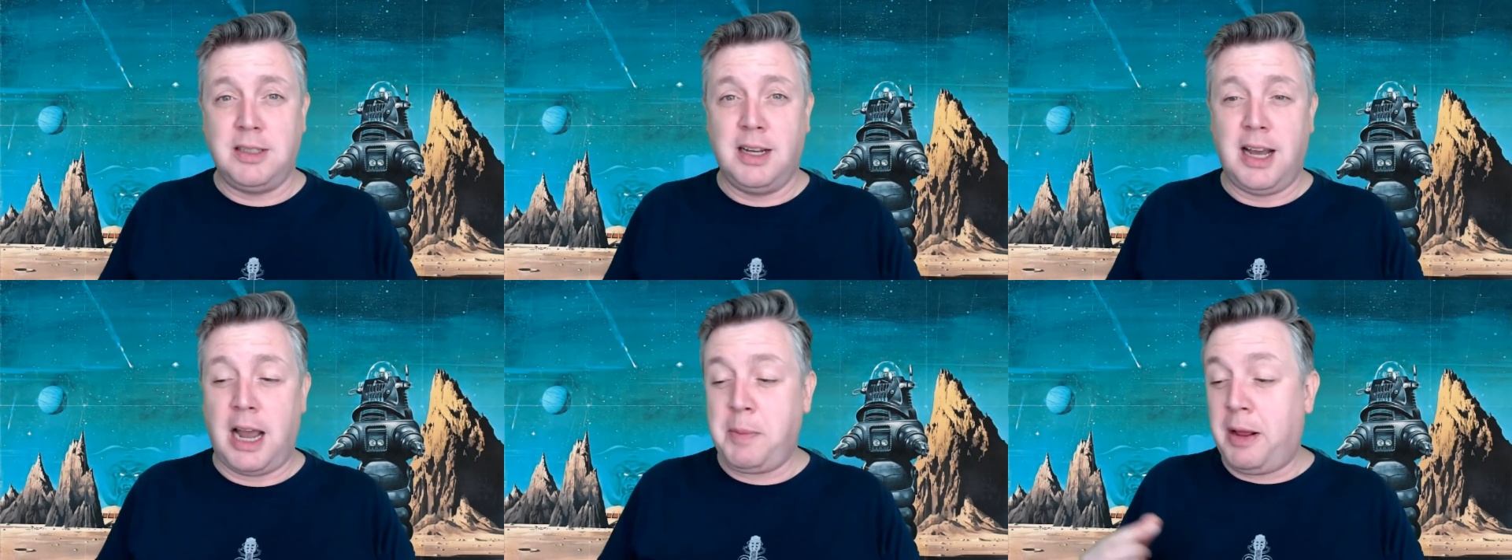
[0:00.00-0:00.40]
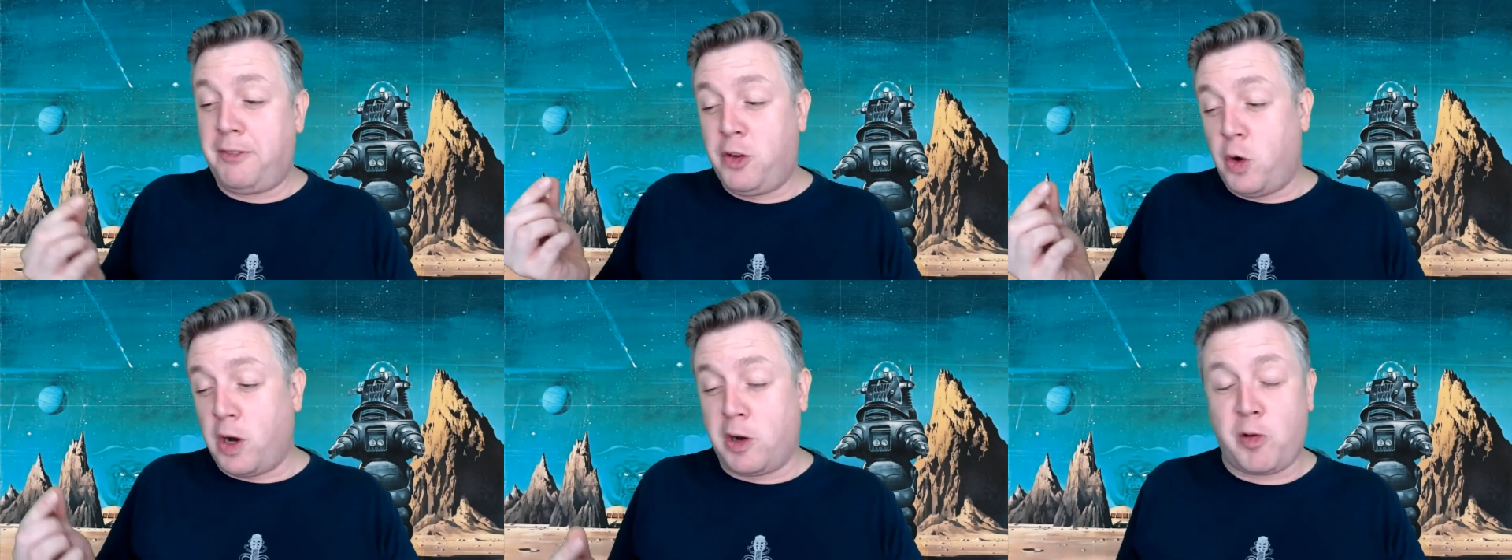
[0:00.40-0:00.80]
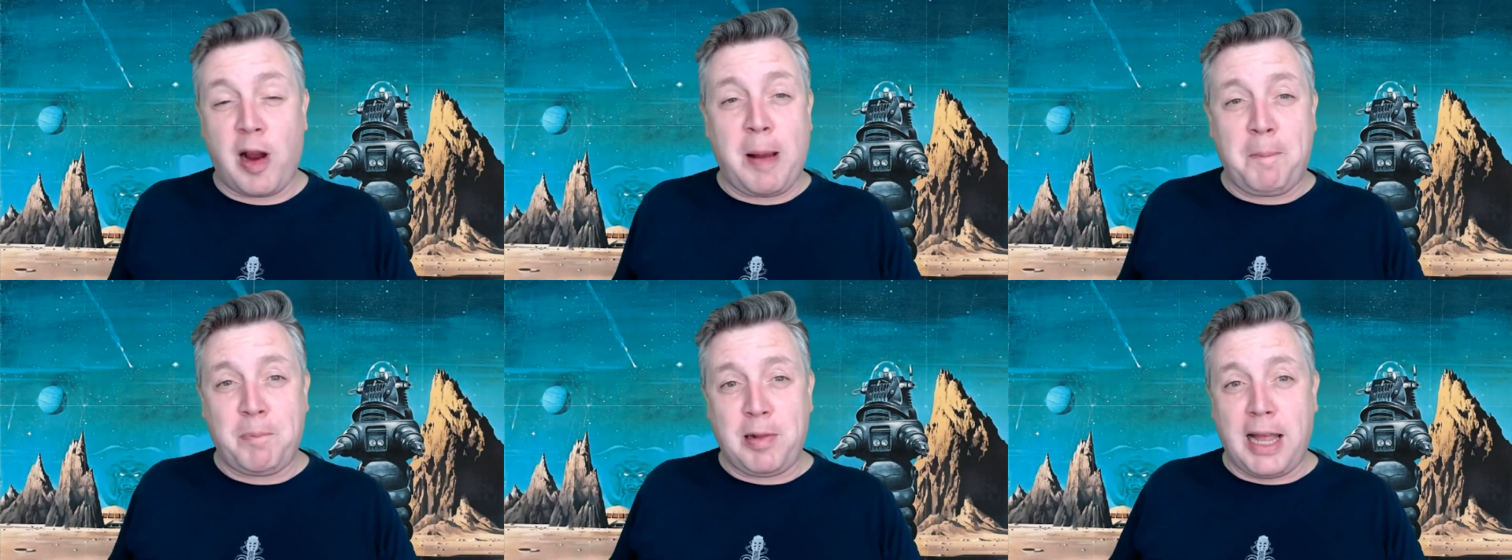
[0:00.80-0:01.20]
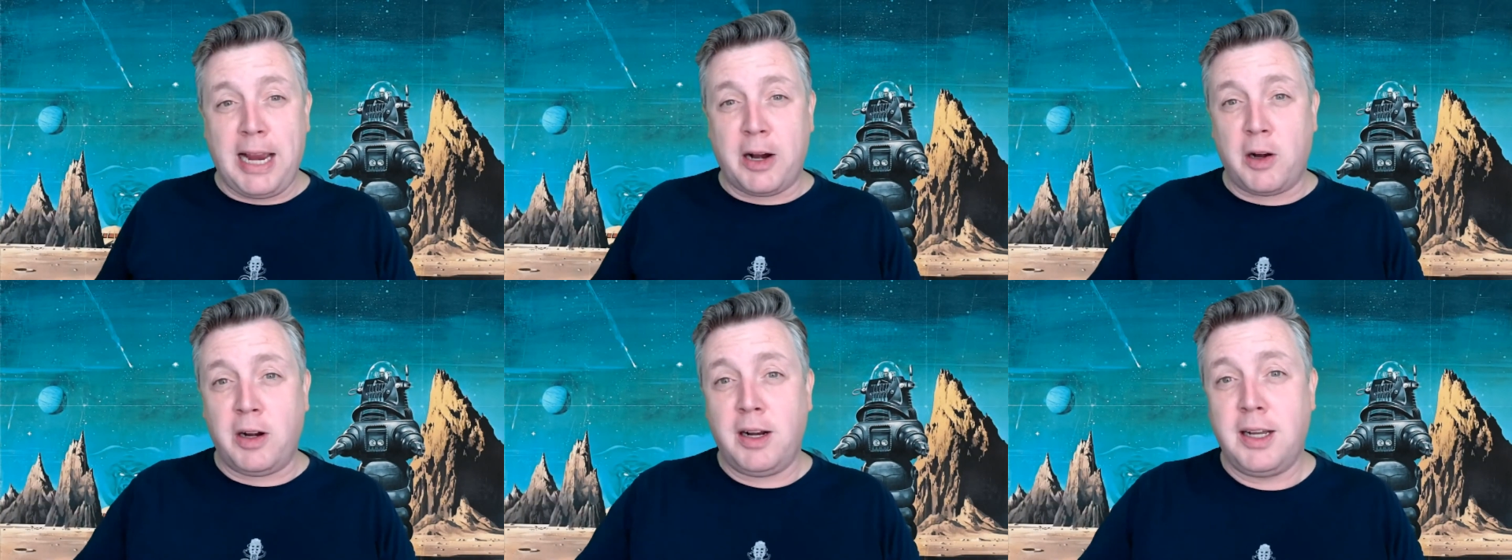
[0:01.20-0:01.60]
I mean, if you're a great
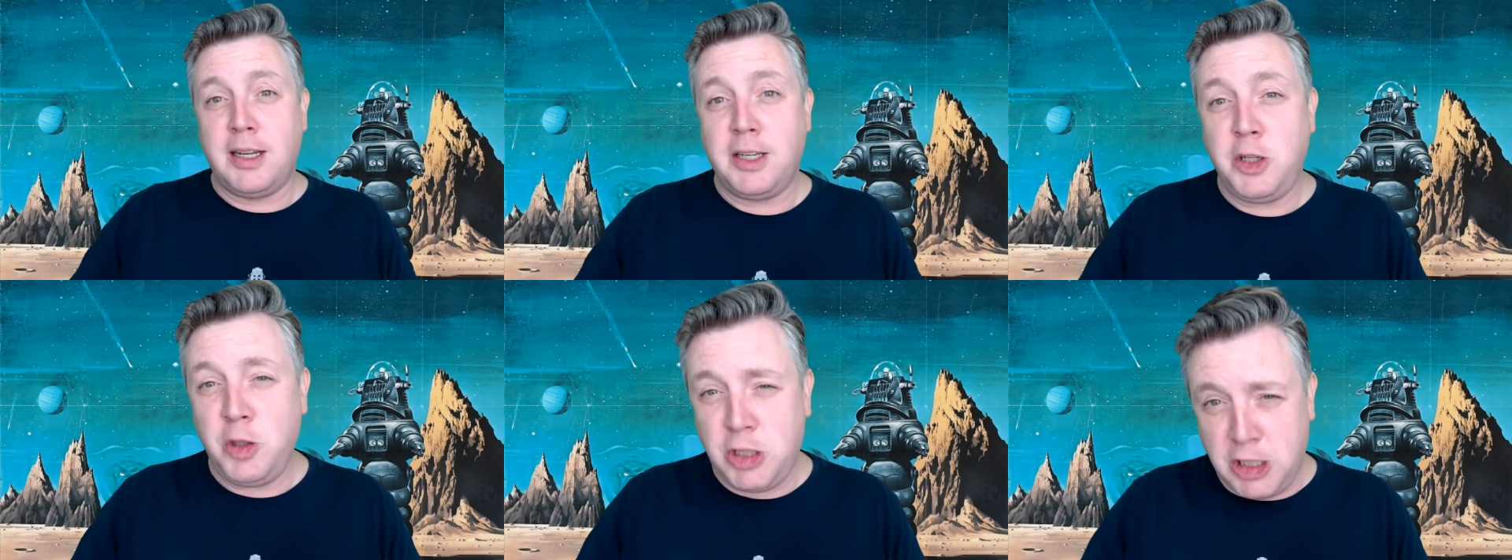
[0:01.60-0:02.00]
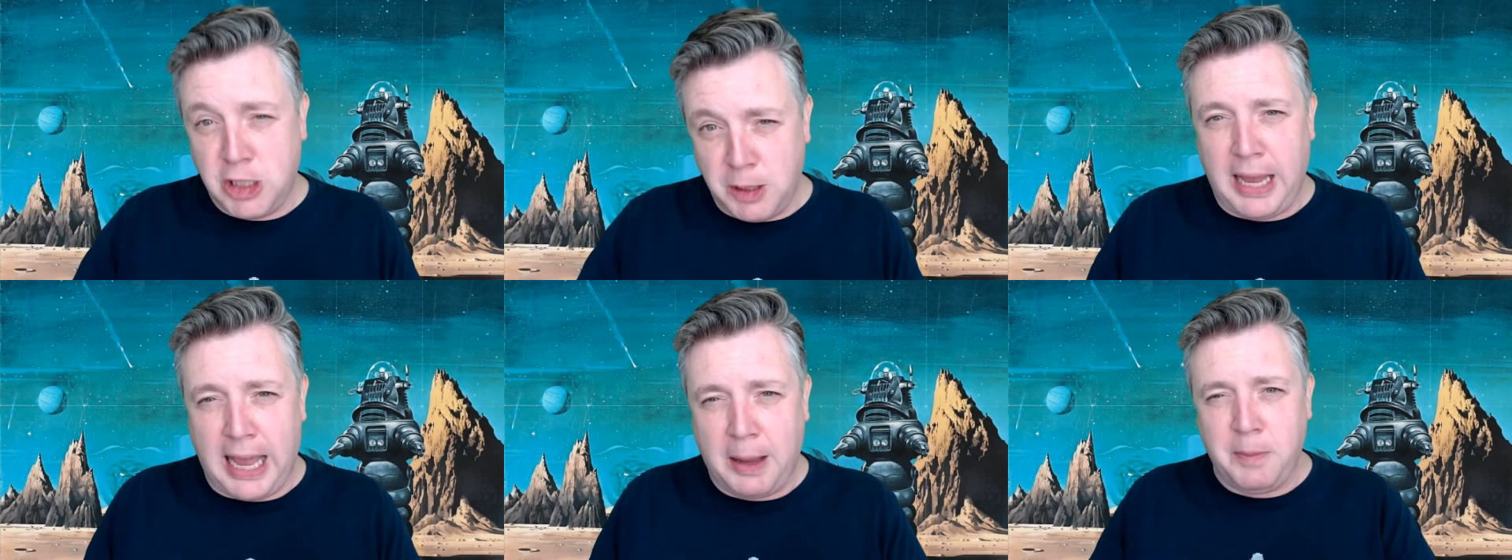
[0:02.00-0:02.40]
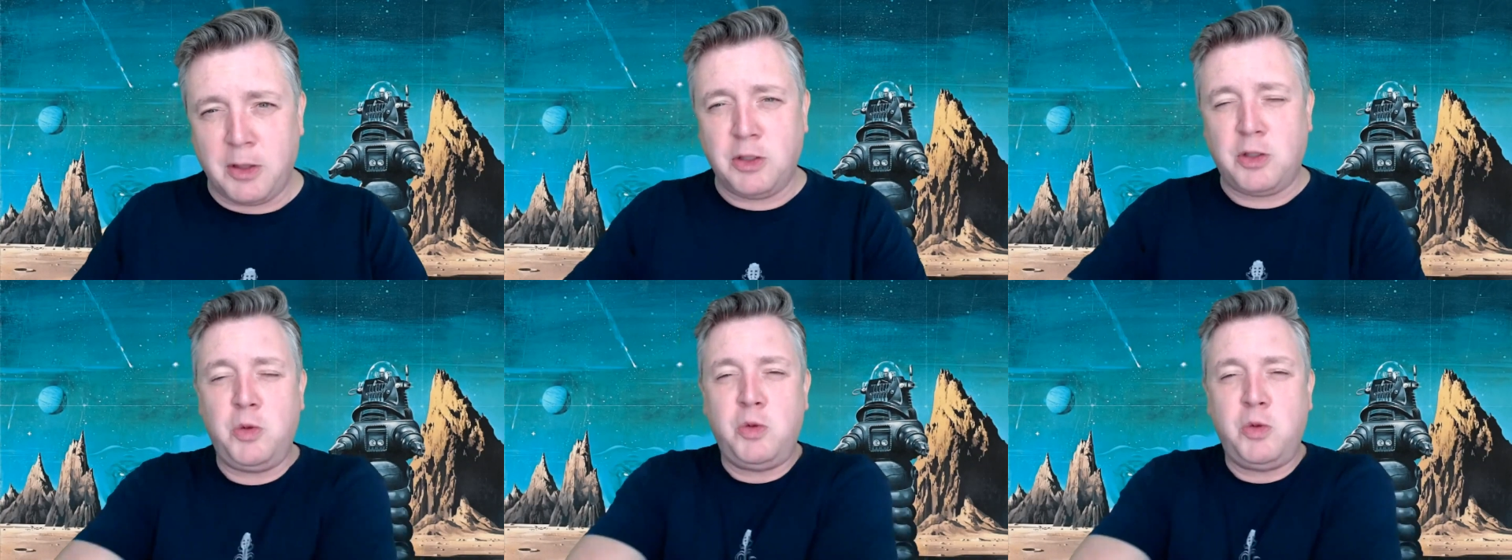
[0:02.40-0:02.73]
player, you should be able to